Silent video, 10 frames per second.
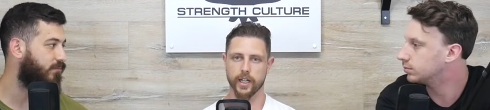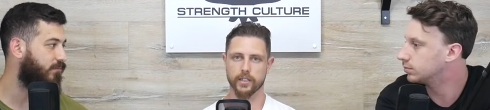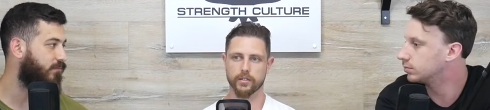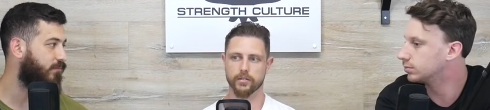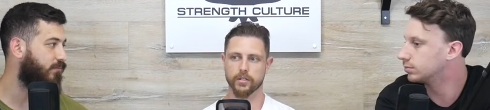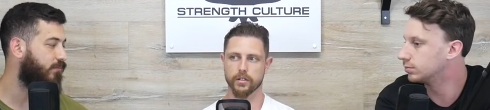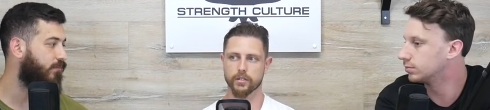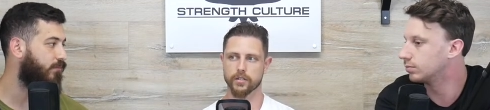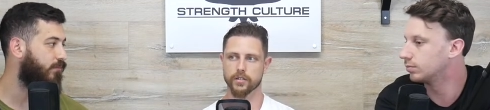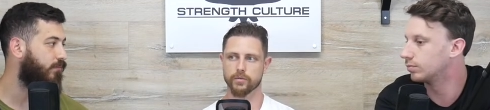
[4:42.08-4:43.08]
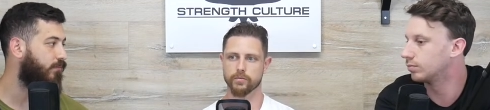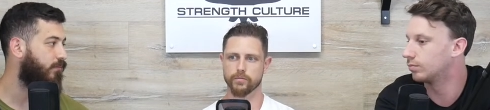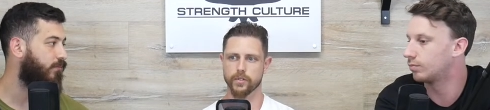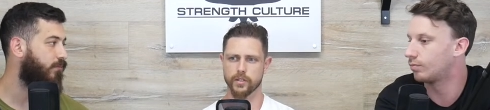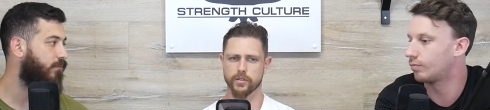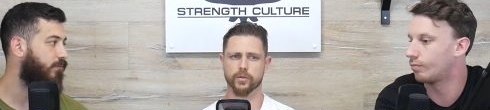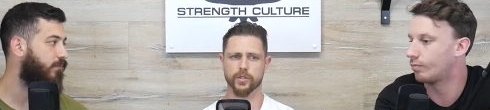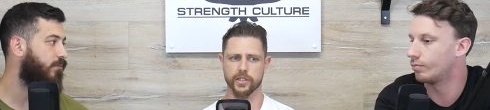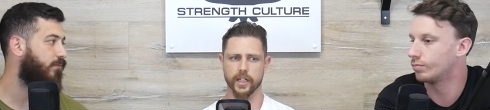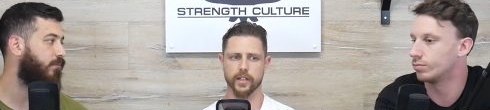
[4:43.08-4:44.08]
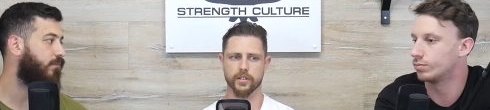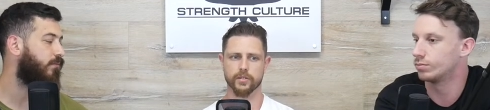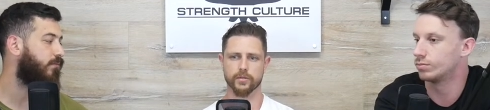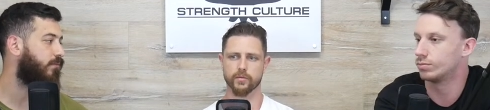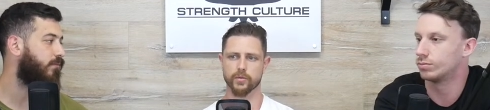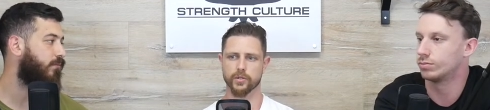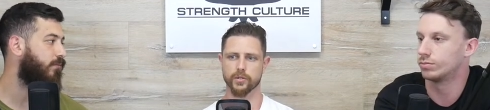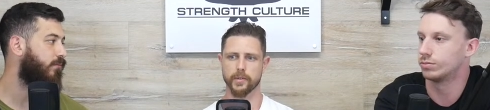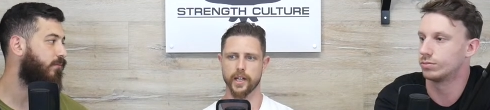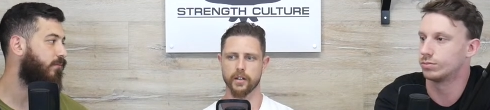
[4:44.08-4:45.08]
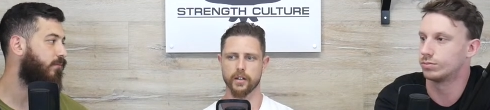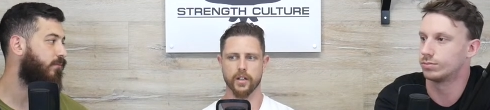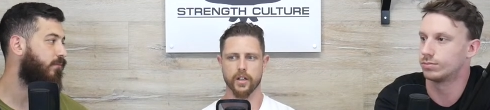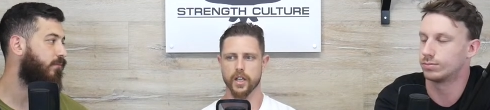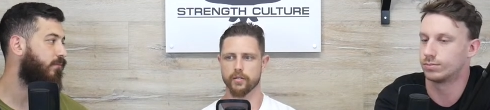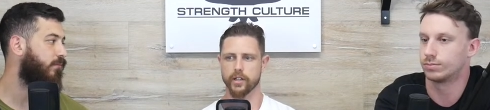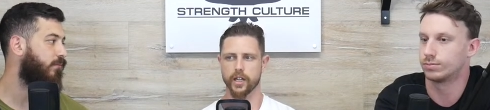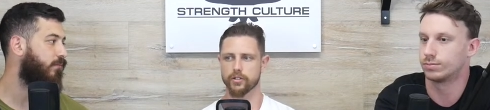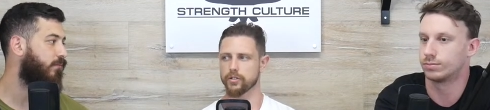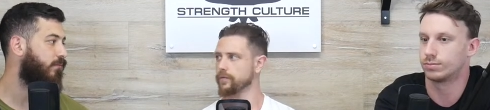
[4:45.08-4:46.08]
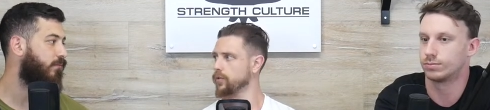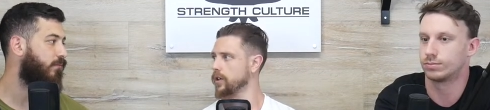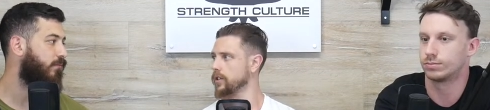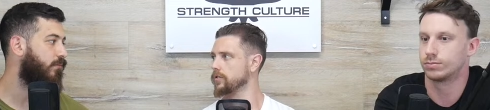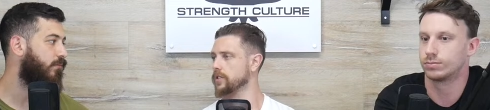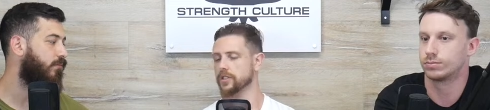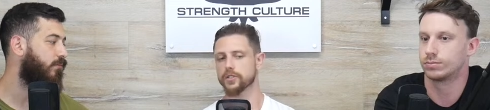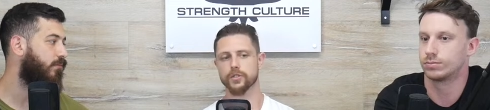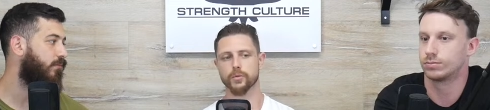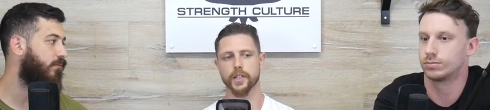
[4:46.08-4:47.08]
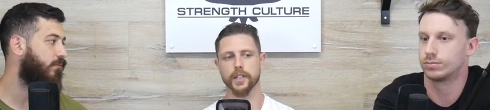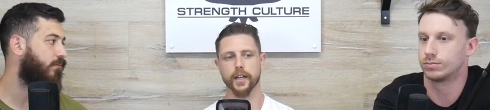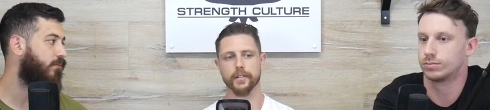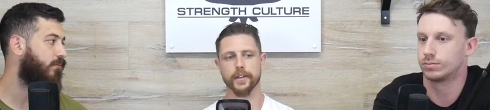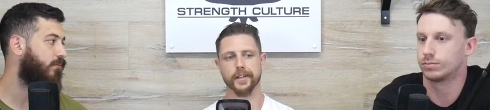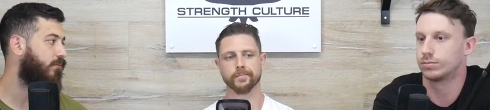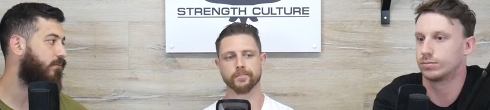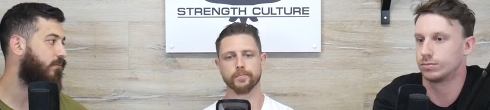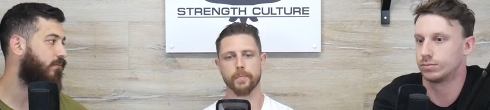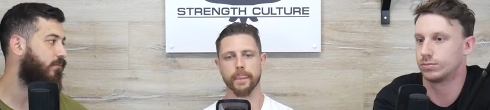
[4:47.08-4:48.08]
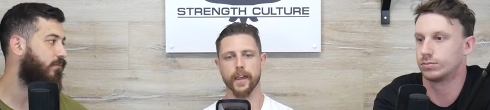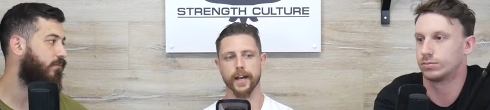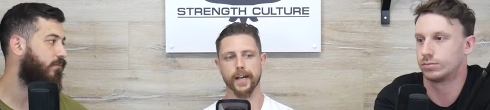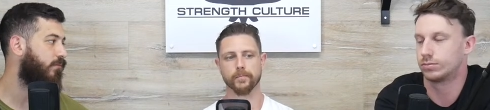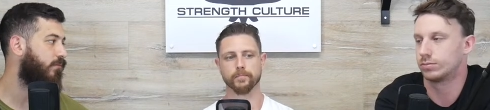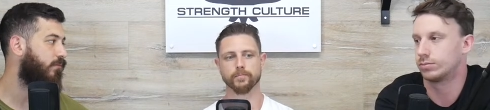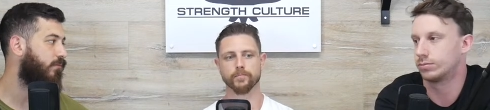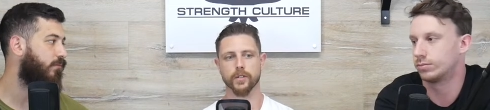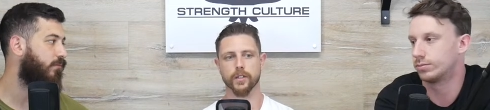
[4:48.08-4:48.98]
Speaker 1: had eight coaches at, at, towards the end and we we're doing about 300 to 400 sessions a week out there um,